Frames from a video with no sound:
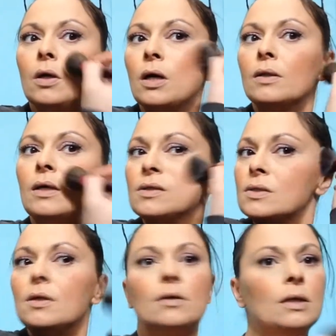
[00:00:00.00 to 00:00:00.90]
got that
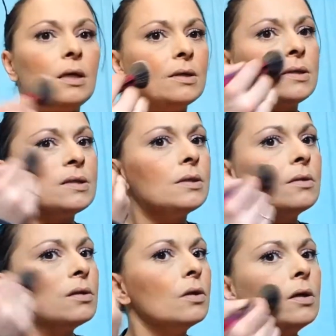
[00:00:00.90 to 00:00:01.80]
sun-kissed
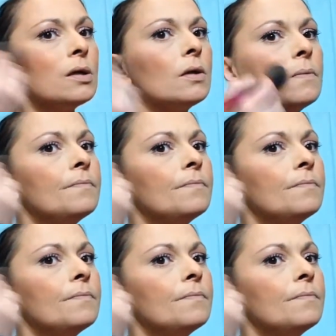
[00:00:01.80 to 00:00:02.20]
look.